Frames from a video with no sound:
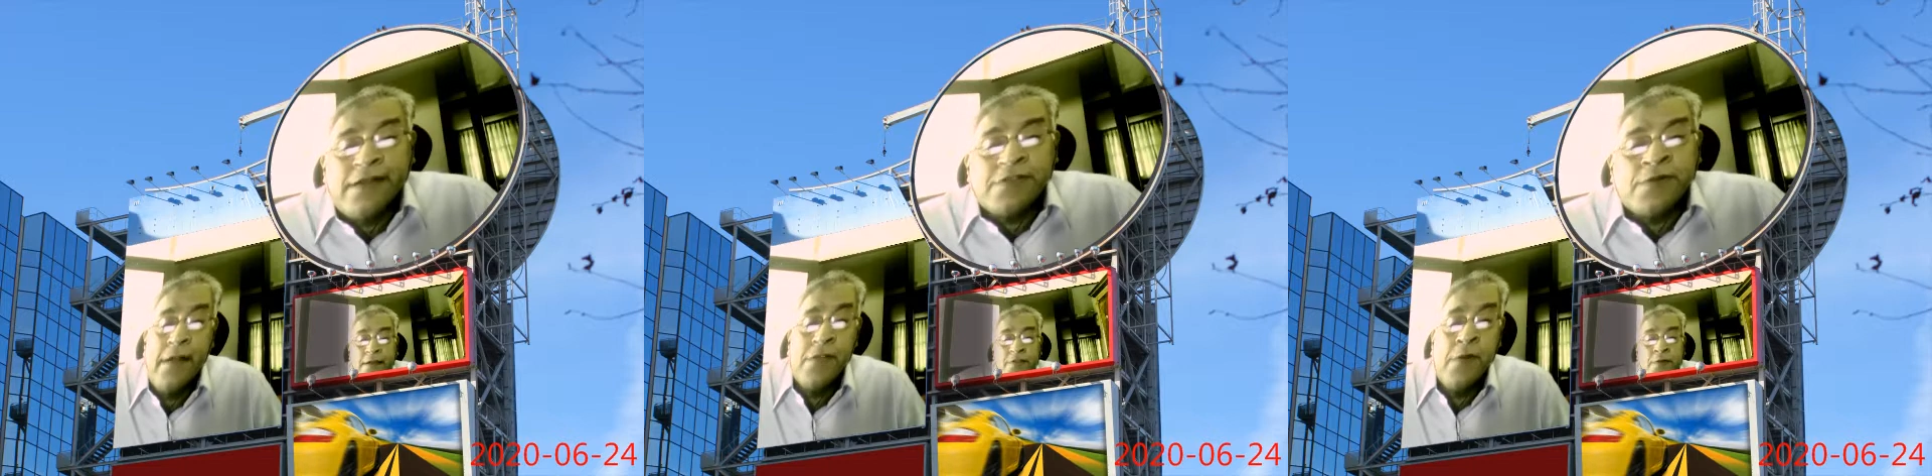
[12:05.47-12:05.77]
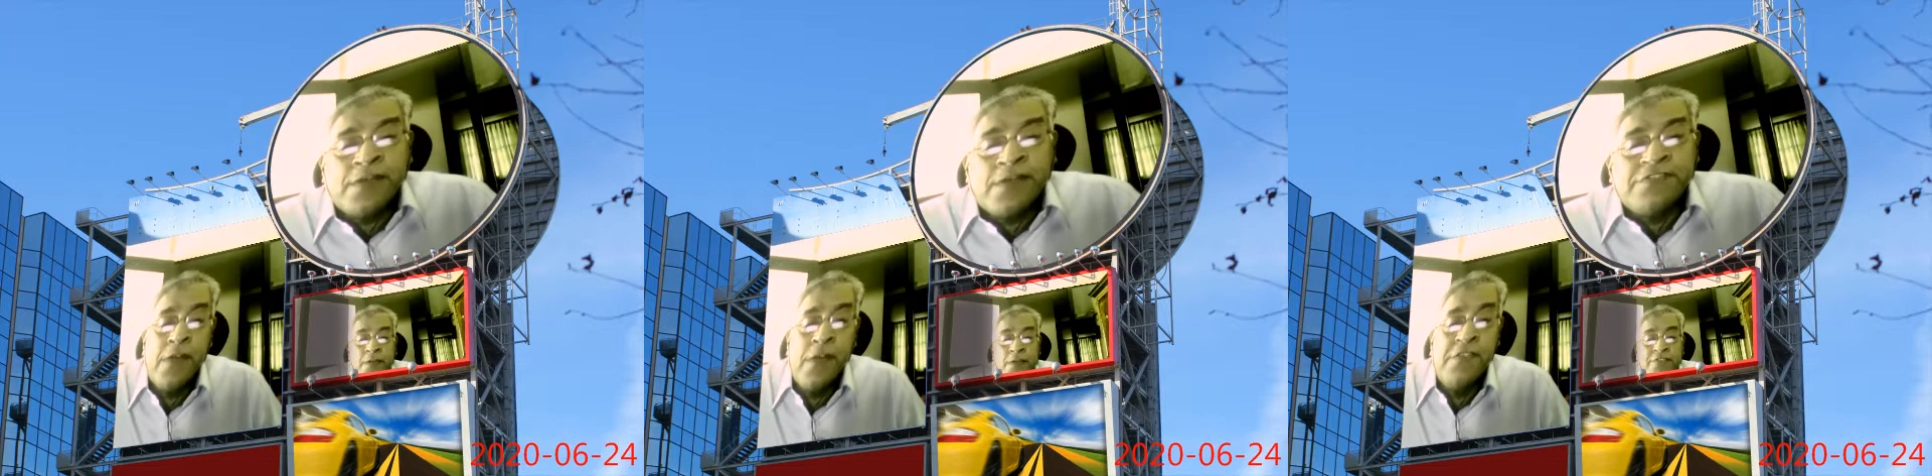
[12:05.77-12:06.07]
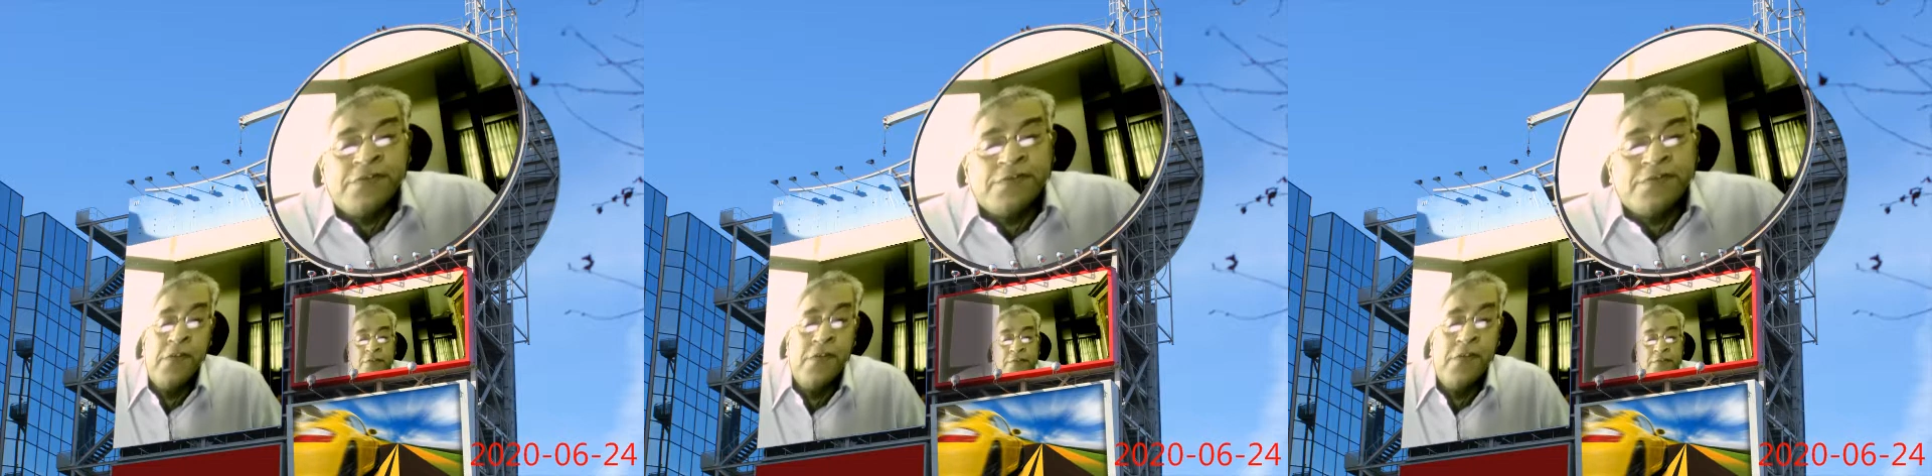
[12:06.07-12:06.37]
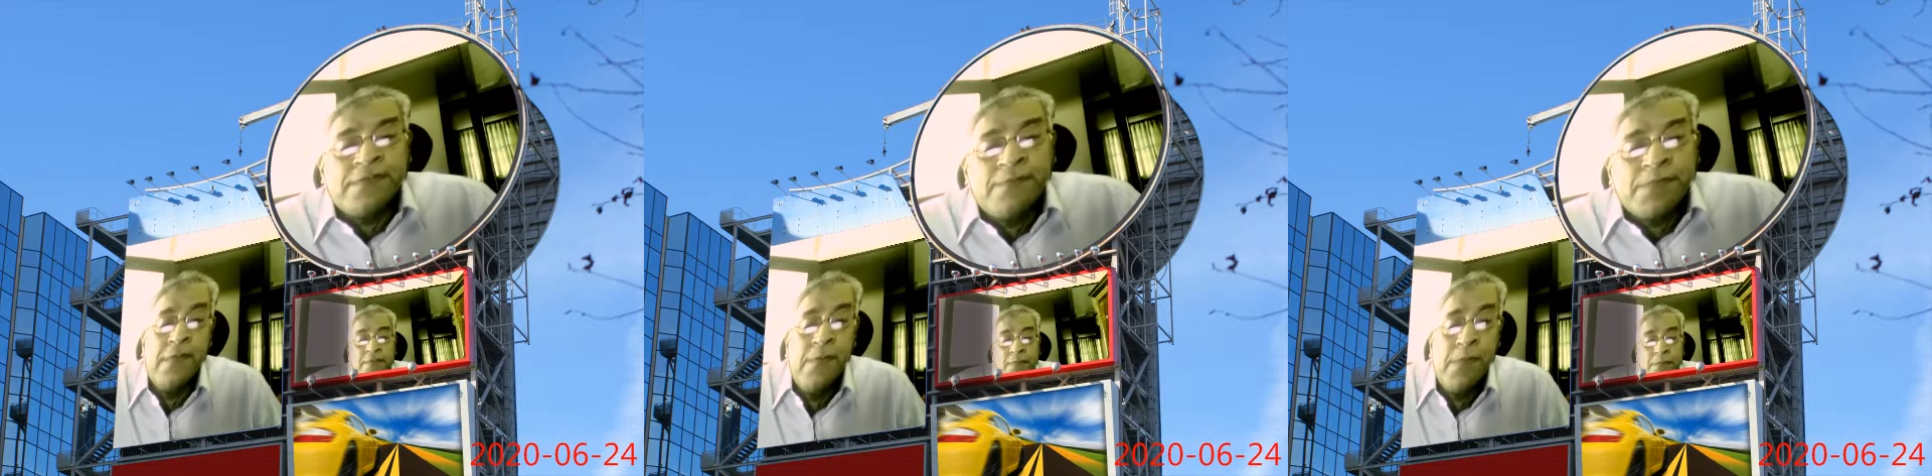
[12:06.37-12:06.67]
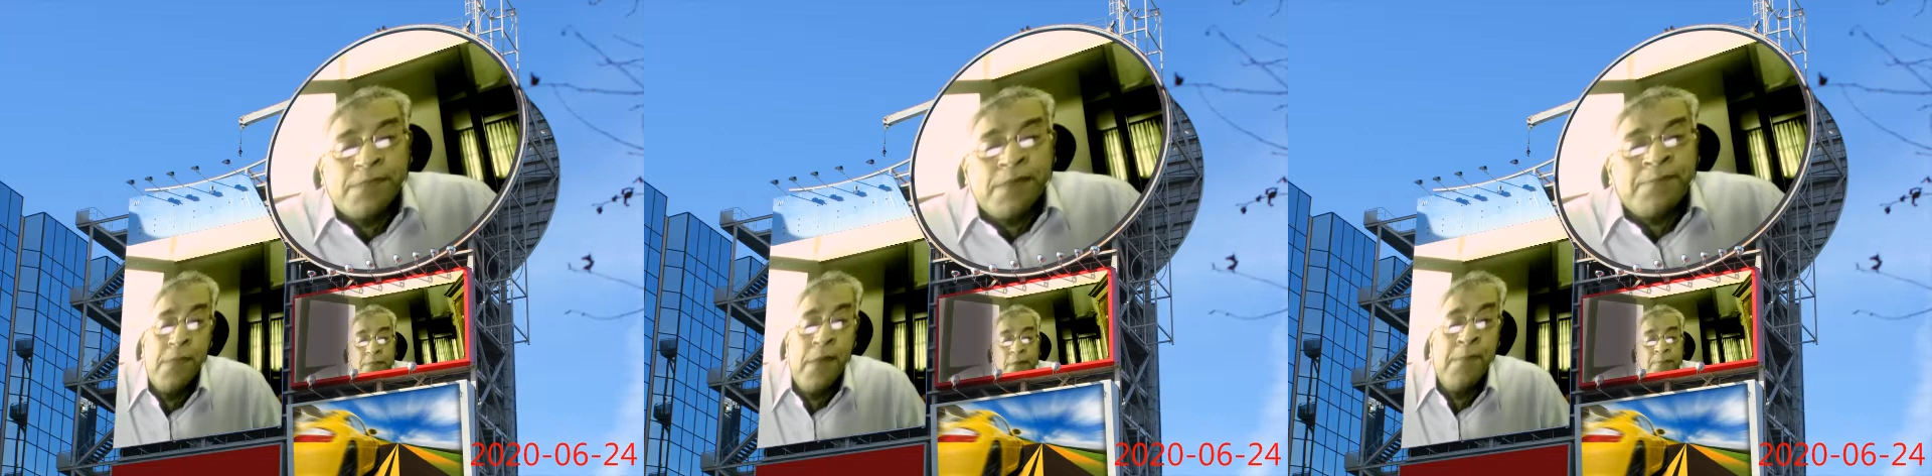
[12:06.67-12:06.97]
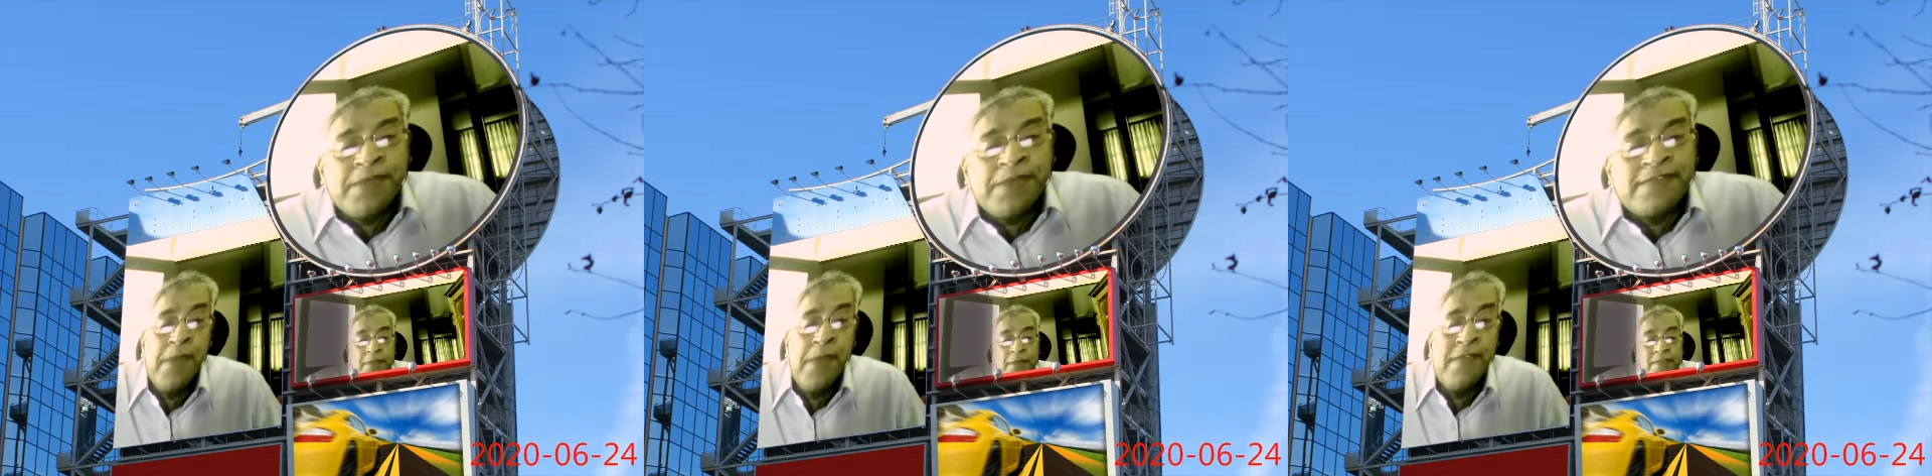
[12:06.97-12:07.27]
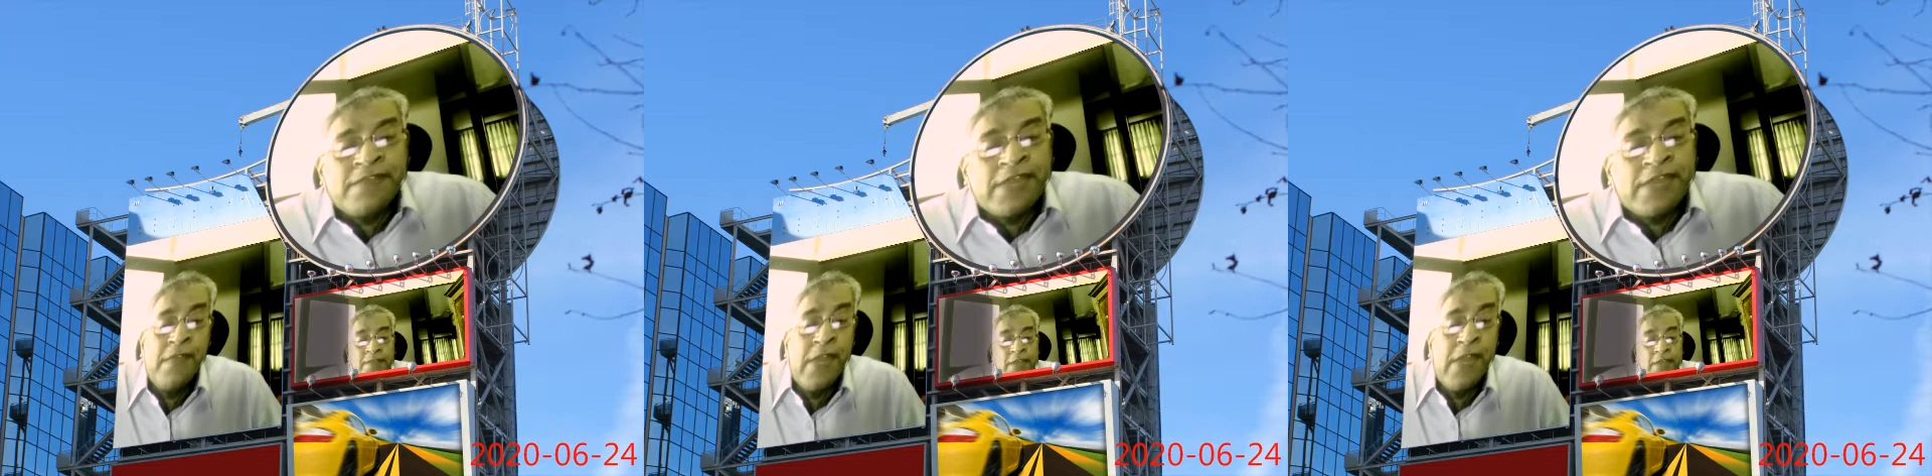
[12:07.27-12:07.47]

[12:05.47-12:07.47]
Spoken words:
known as juice, pumpers, and weight